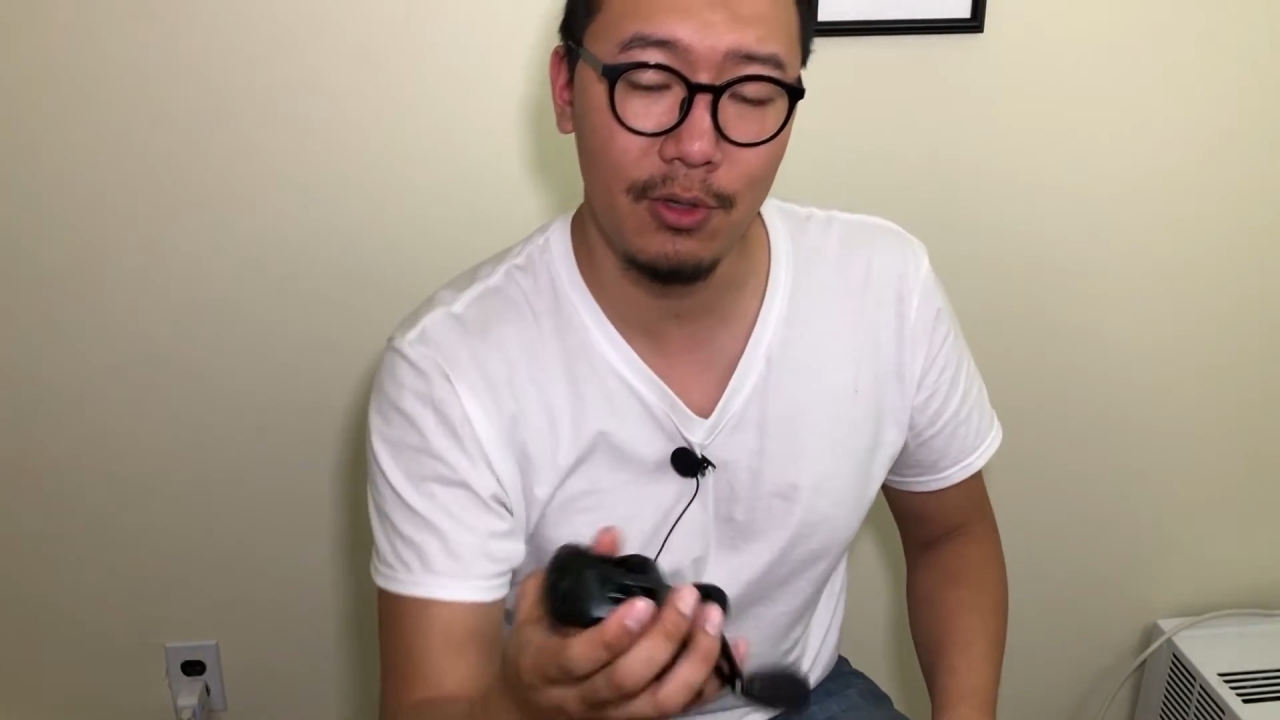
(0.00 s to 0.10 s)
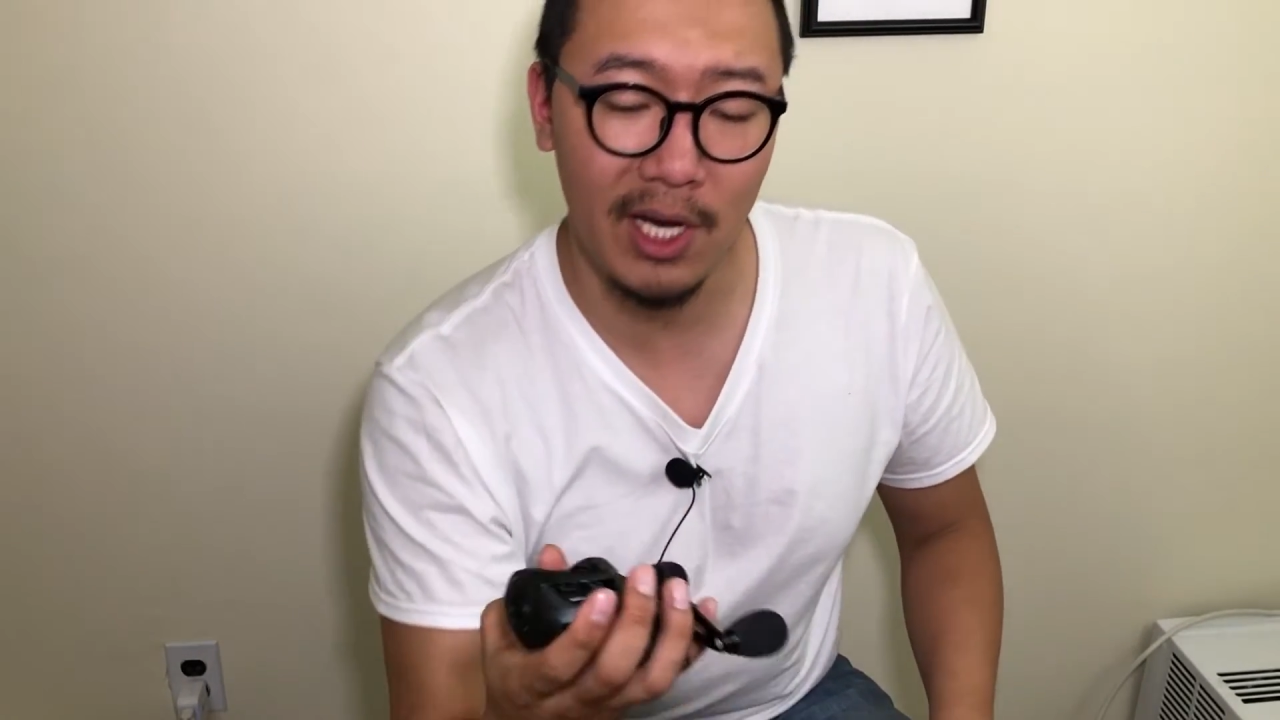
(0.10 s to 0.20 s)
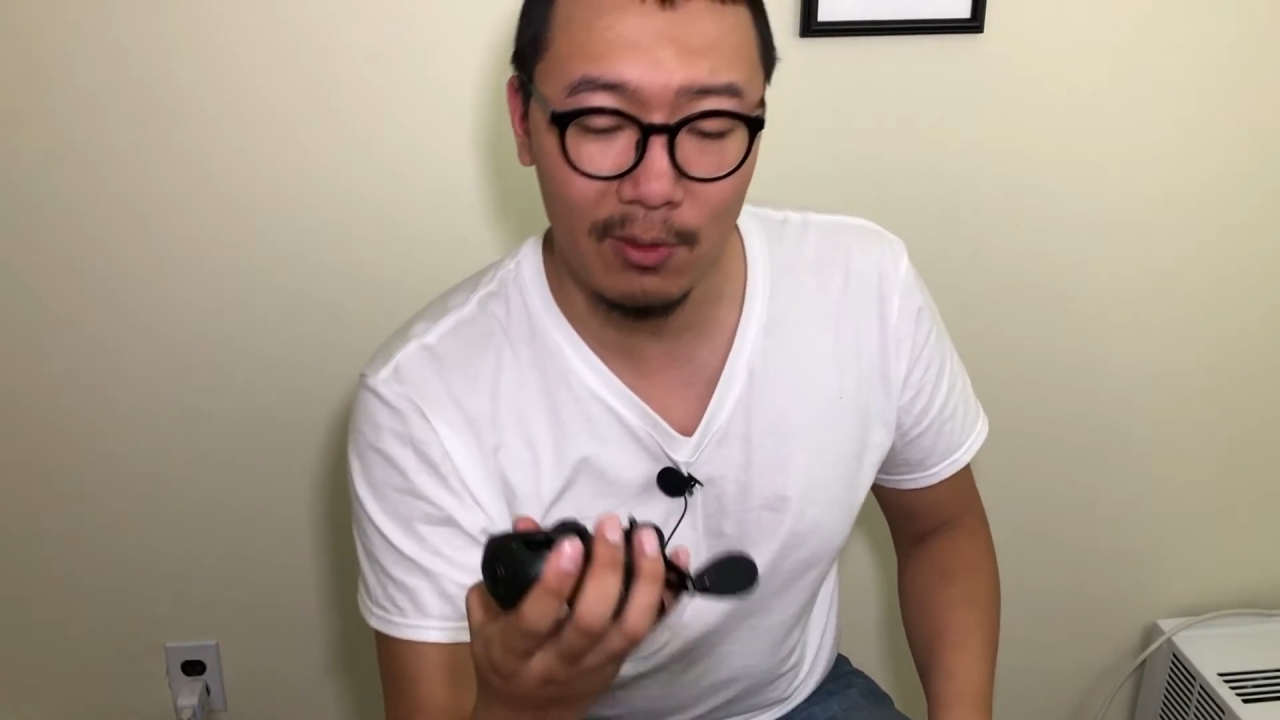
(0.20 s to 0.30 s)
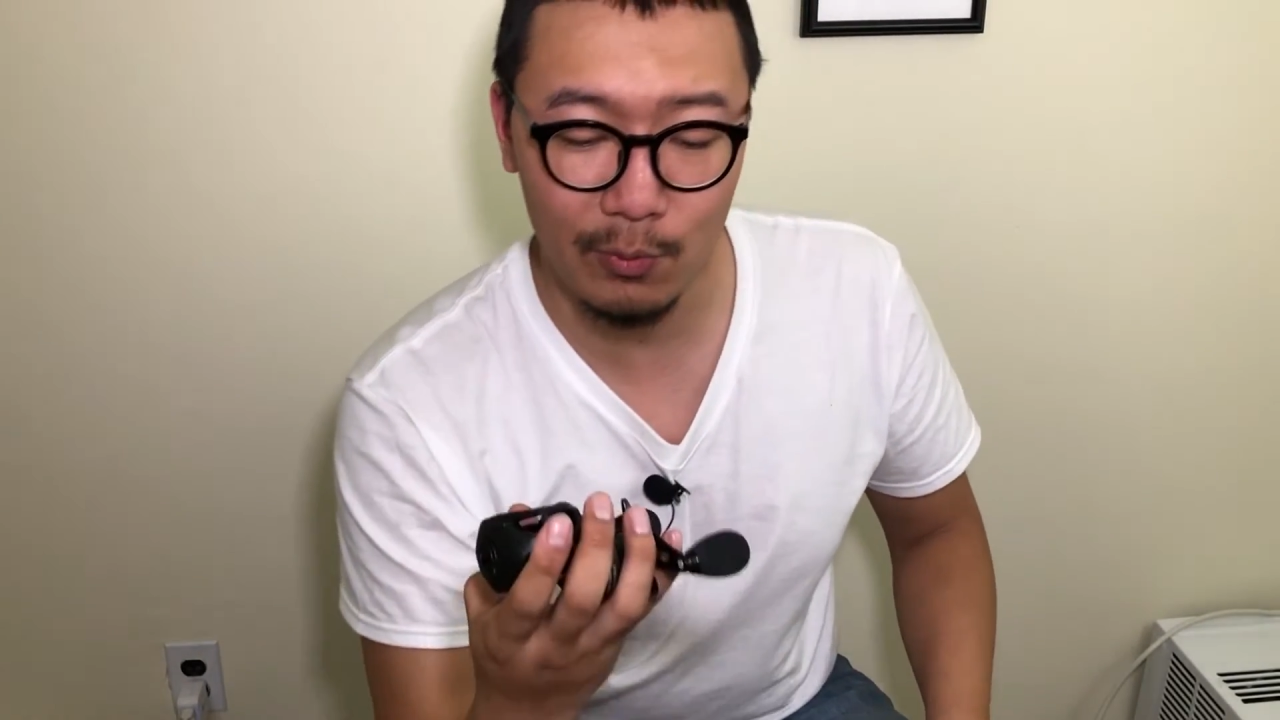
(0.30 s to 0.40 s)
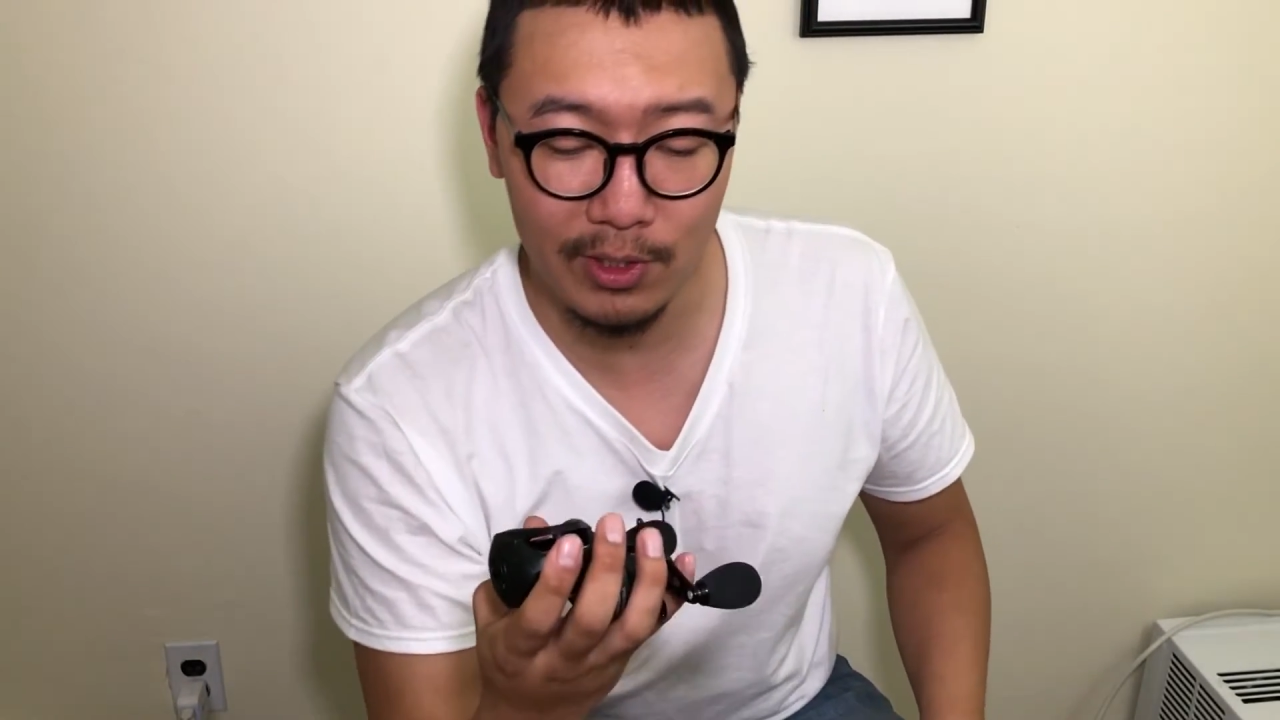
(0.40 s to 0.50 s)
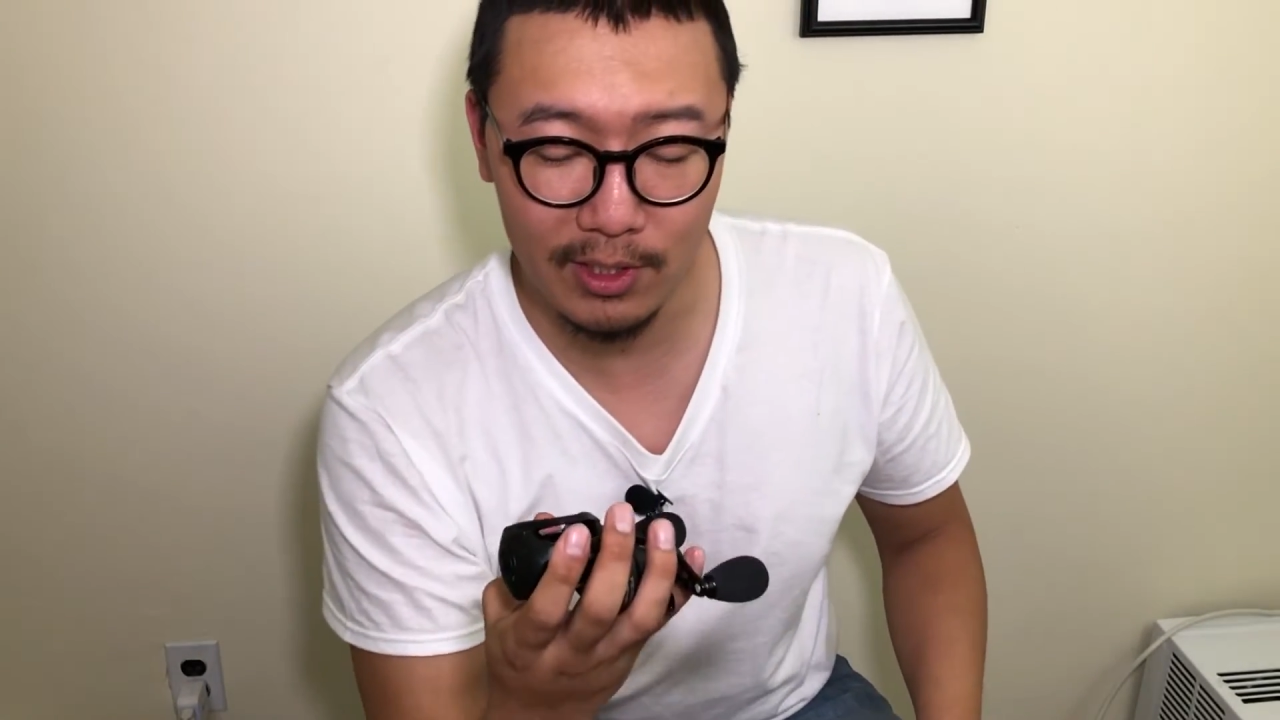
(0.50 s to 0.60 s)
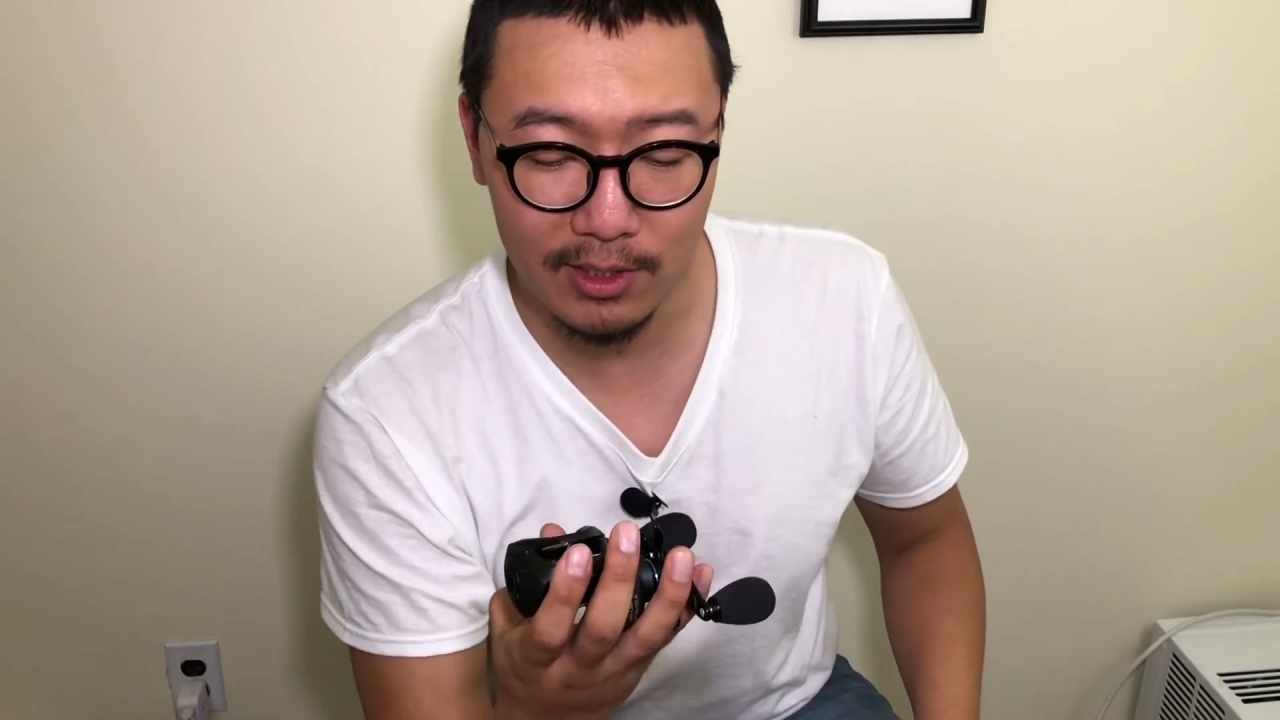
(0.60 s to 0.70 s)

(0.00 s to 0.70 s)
how really